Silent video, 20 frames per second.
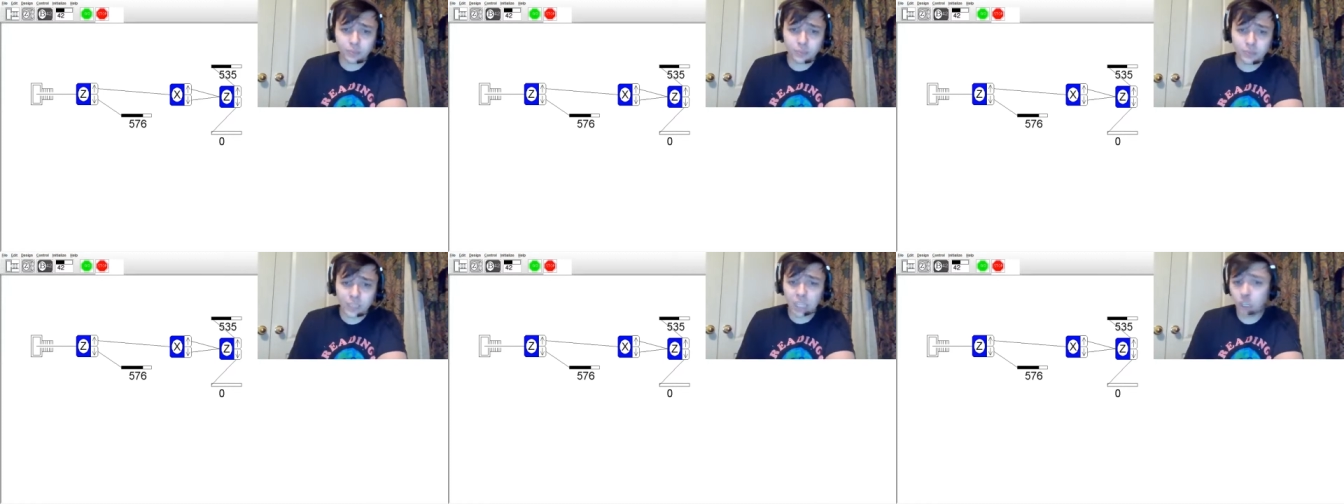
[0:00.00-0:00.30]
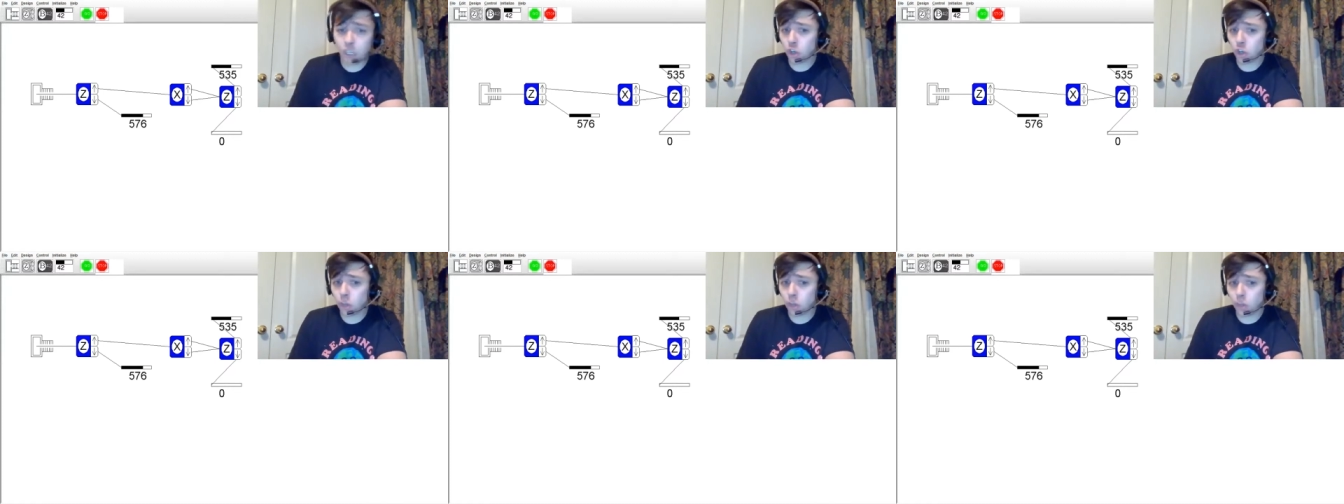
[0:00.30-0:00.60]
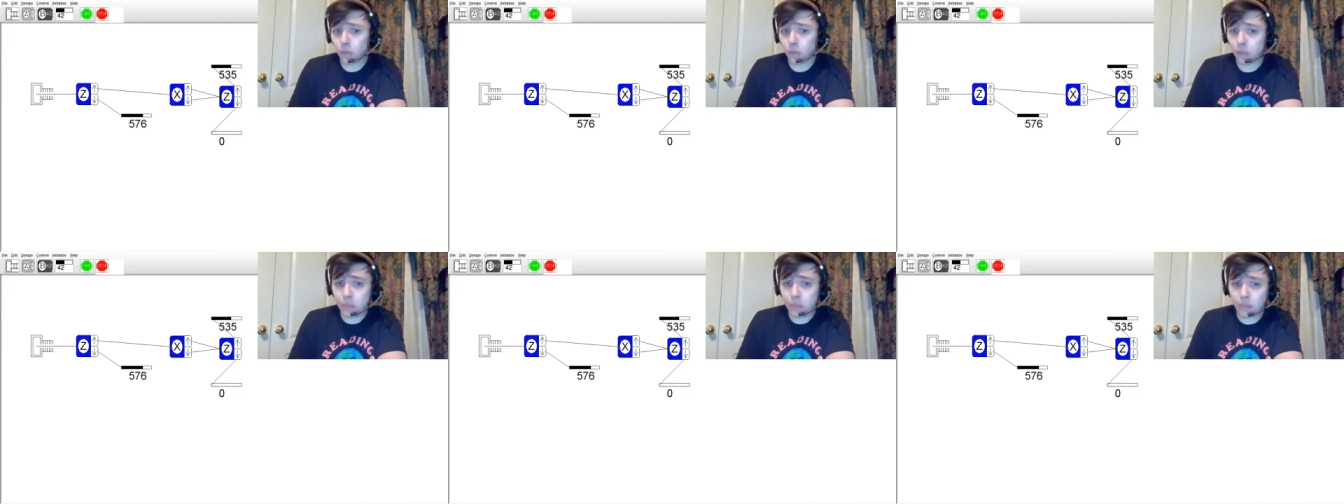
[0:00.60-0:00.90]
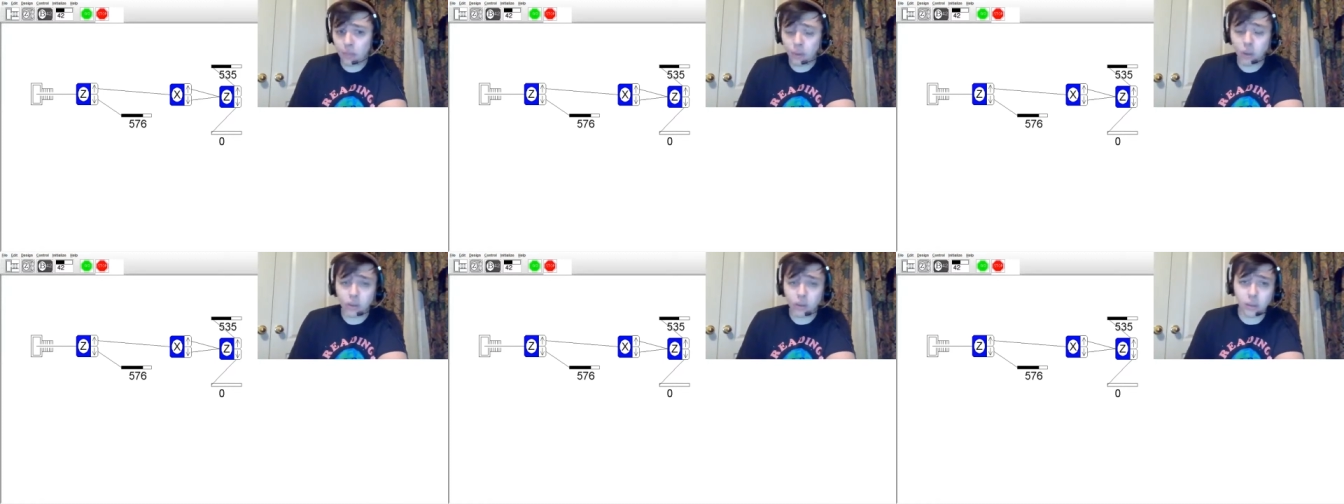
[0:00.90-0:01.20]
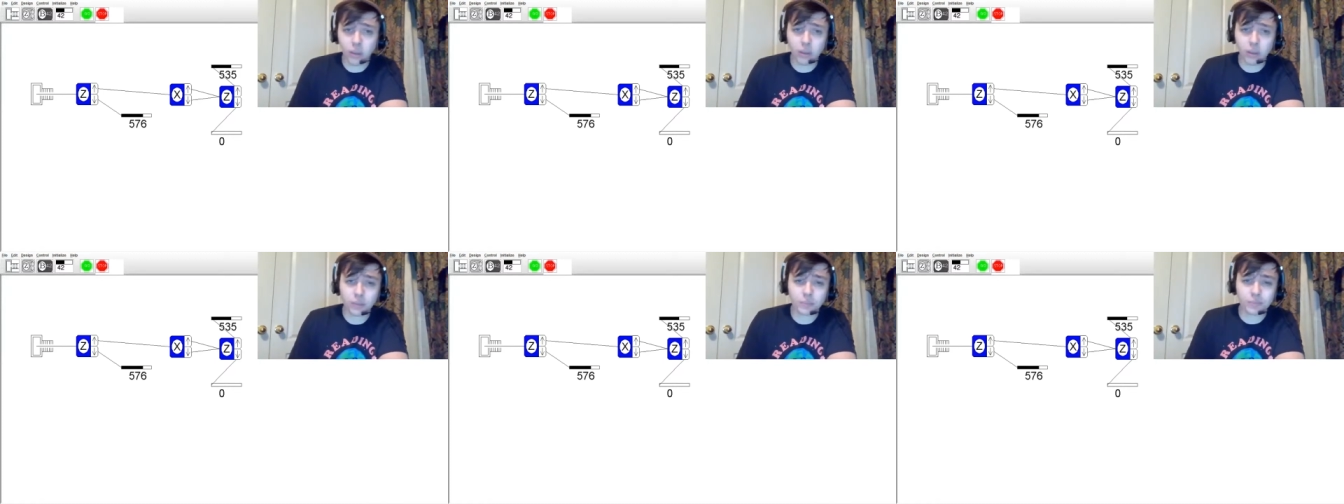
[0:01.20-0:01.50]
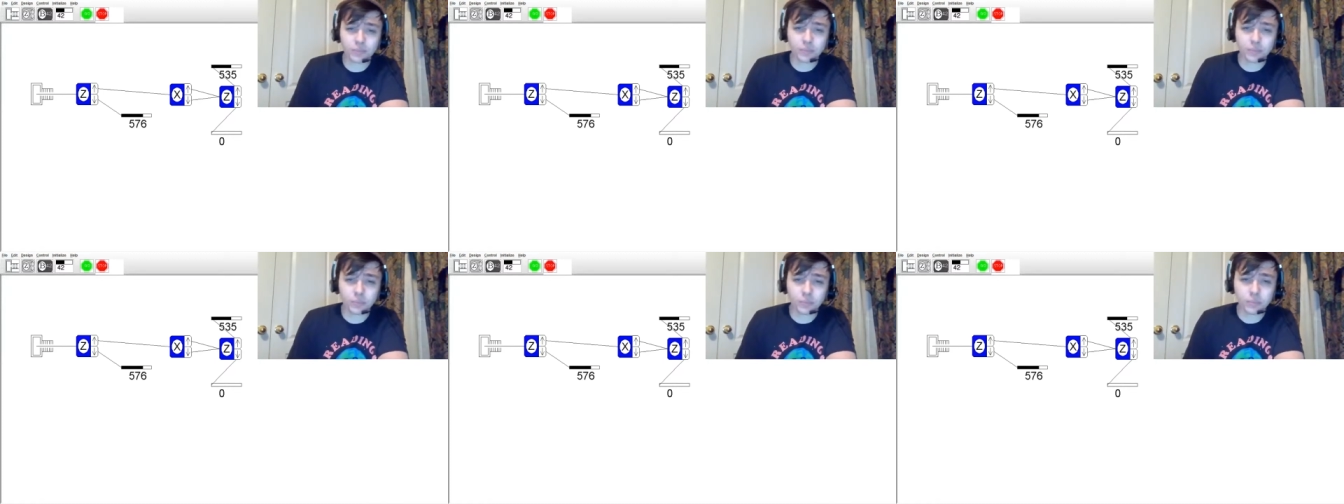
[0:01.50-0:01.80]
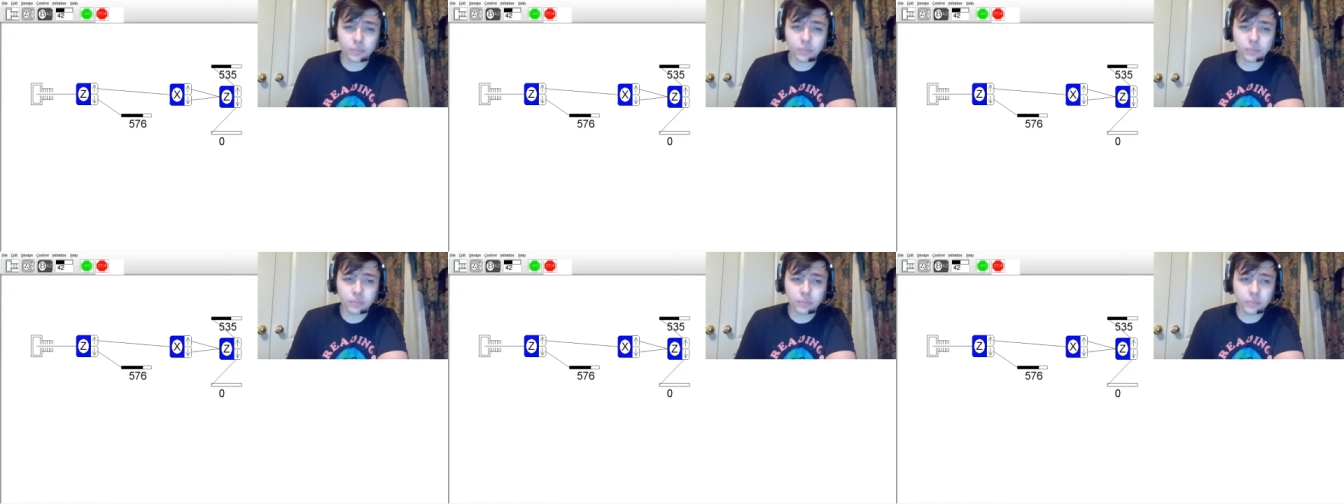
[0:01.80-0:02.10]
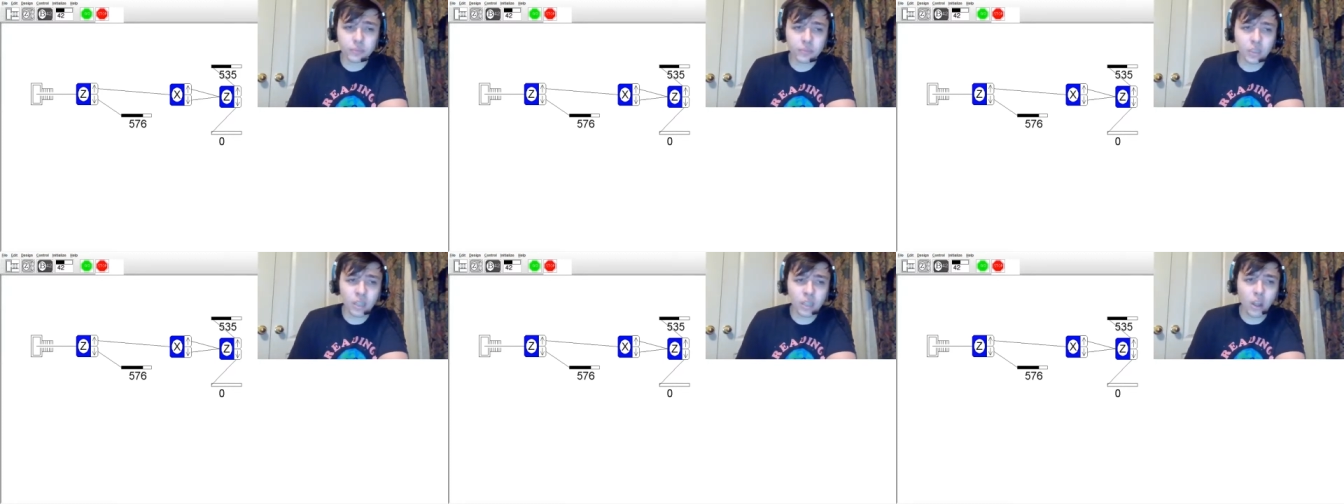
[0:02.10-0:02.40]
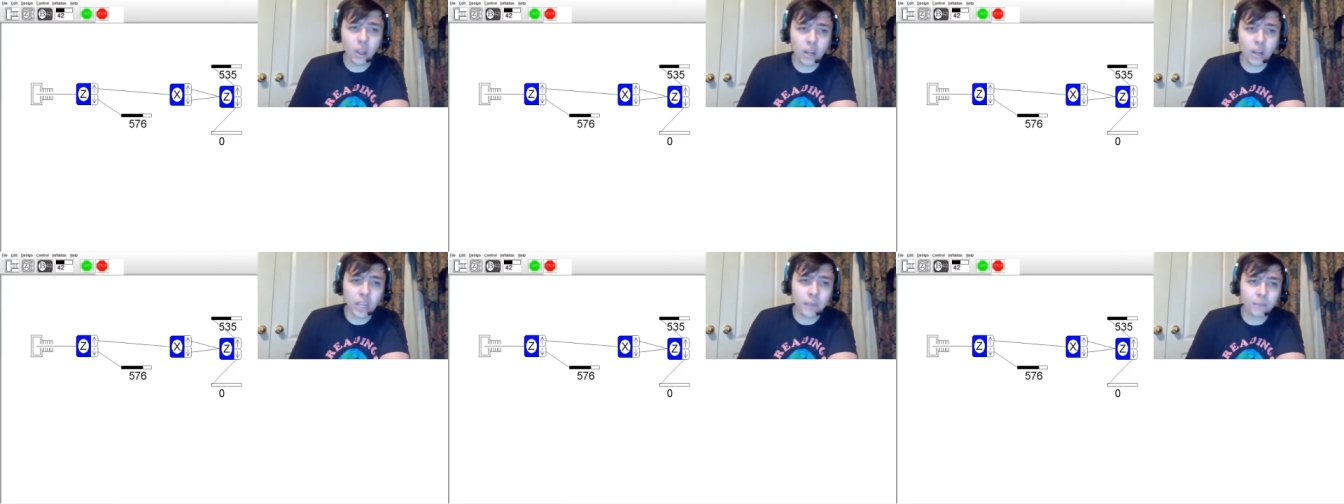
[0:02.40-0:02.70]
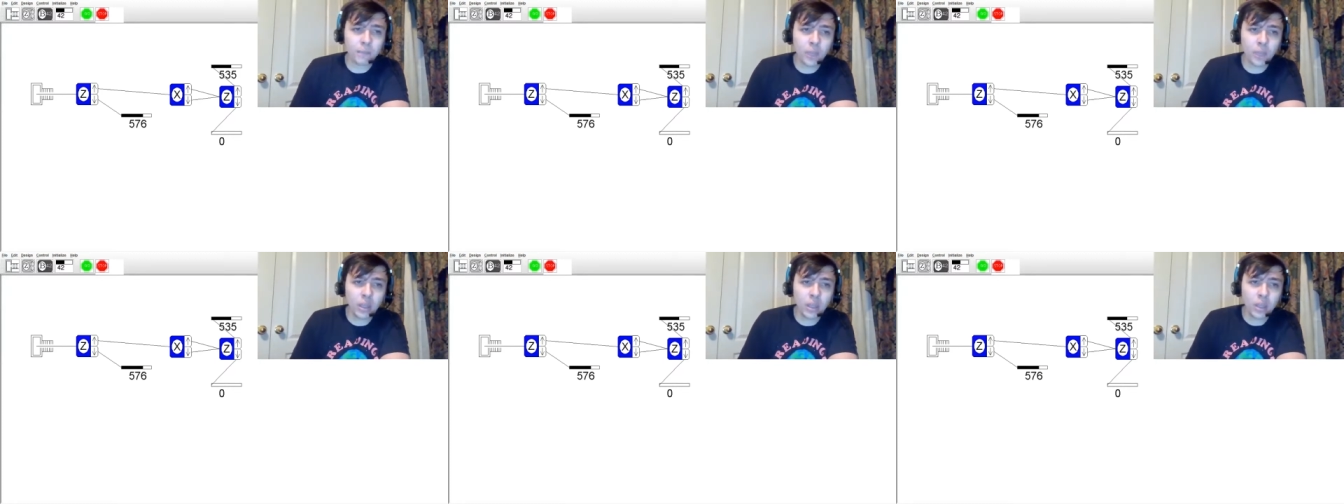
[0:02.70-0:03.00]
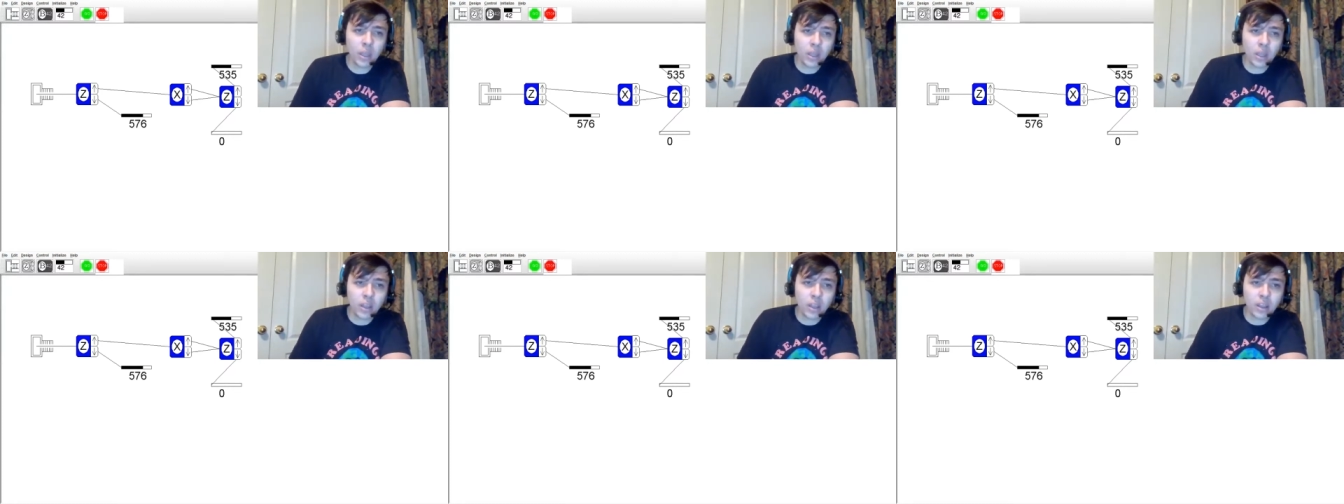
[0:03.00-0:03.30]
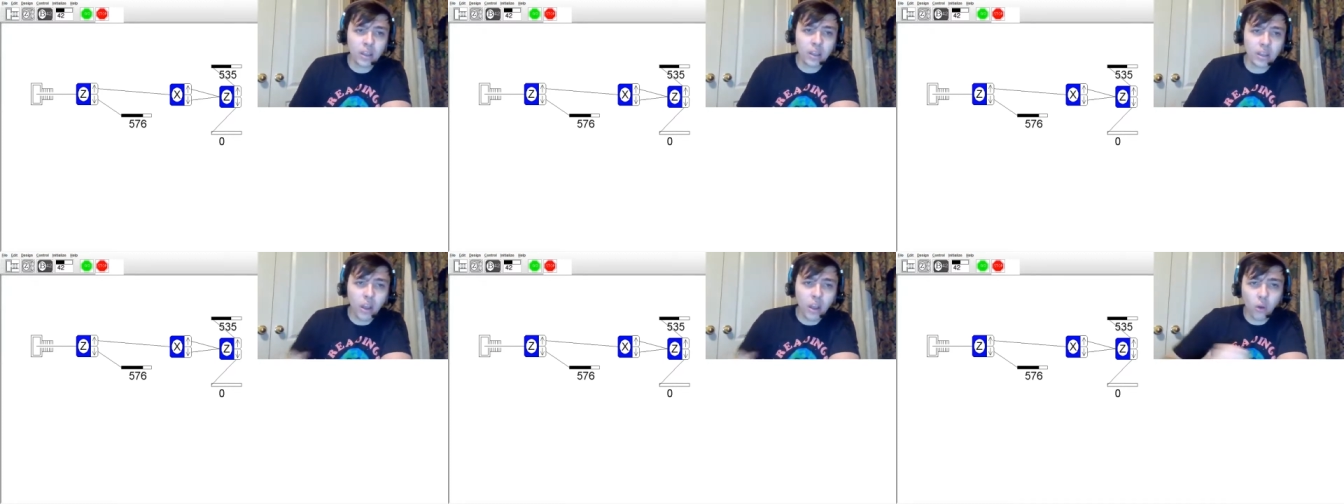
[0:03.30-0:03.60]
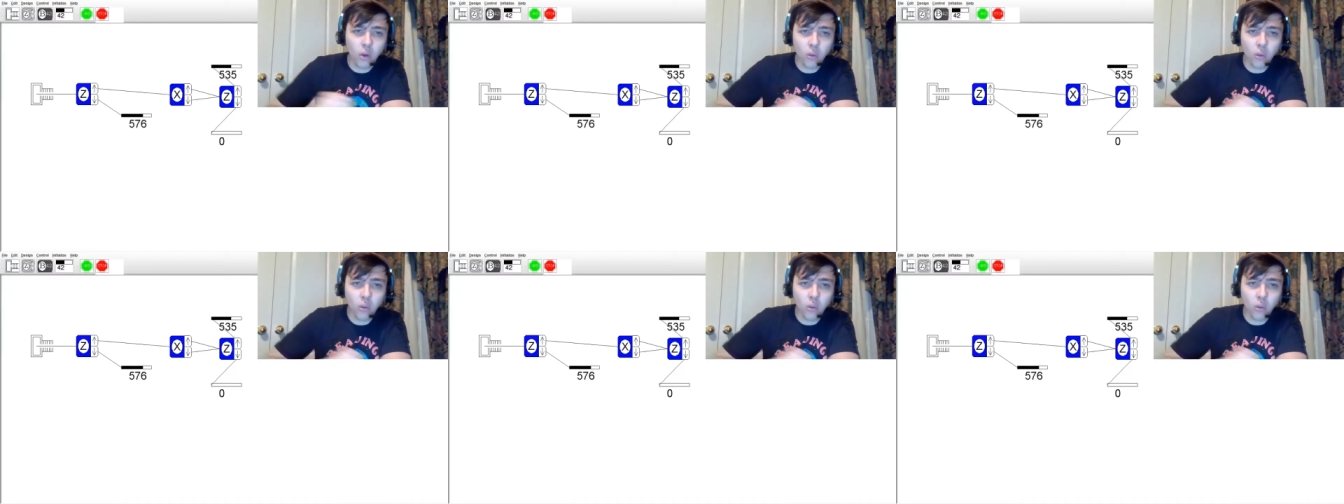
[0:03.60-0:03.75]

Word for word: interpret these results. Okay, so